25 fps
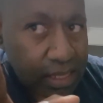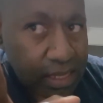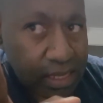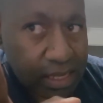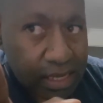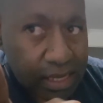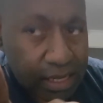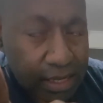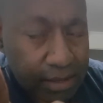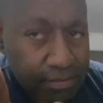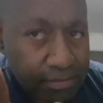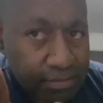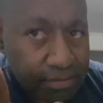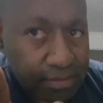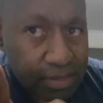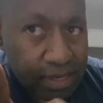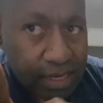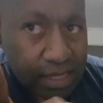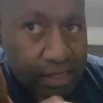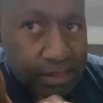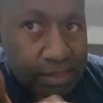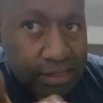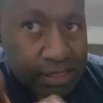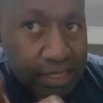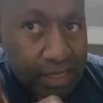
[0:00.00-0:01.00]
um,
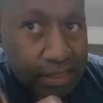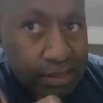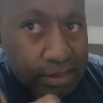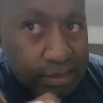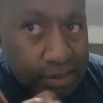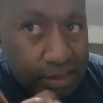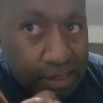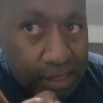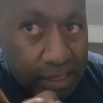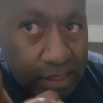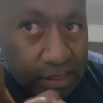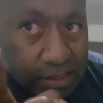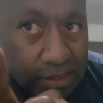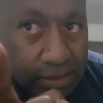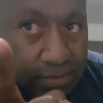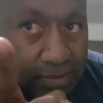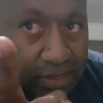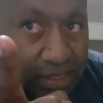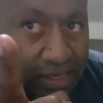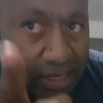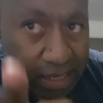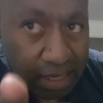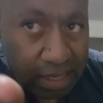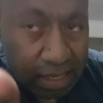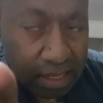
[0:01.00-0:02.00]
let's start seeing some
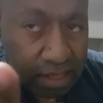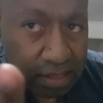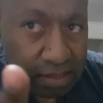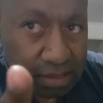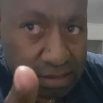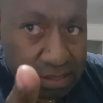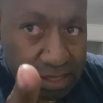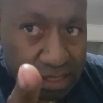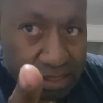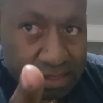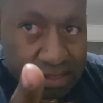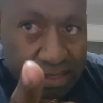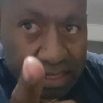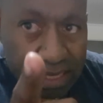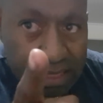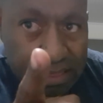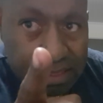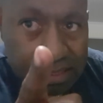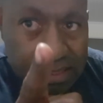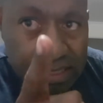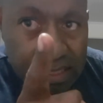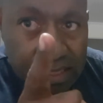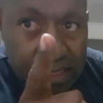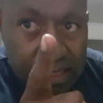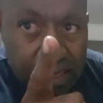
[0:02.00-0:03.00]
healings. Let's start
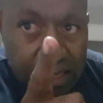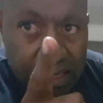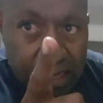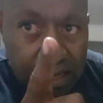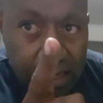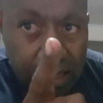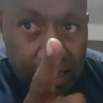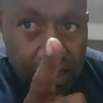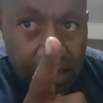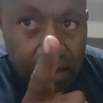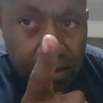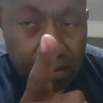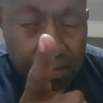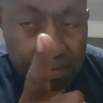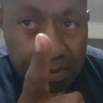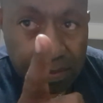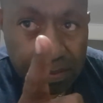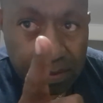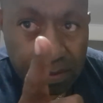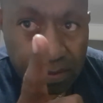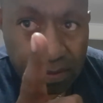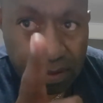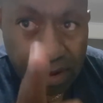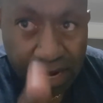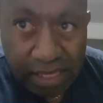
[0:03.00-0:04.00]
seeing
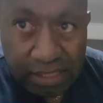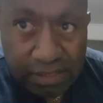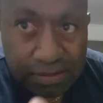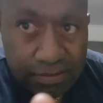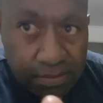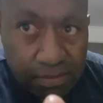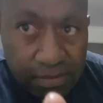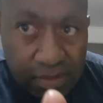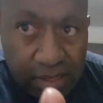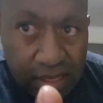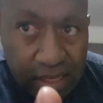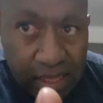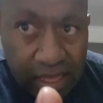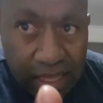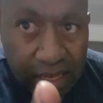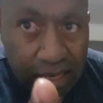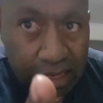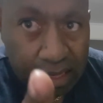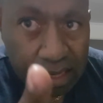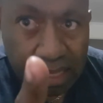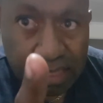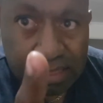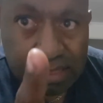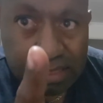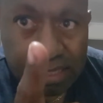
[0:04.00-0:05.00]
people rise from the dead.
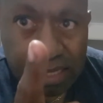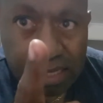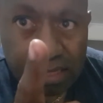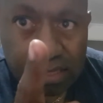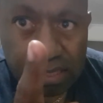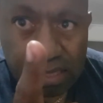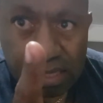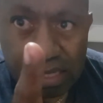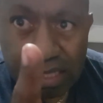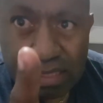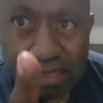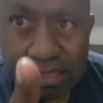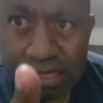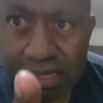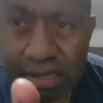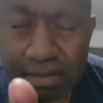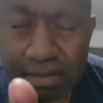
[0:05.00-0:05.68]
Let's start. It's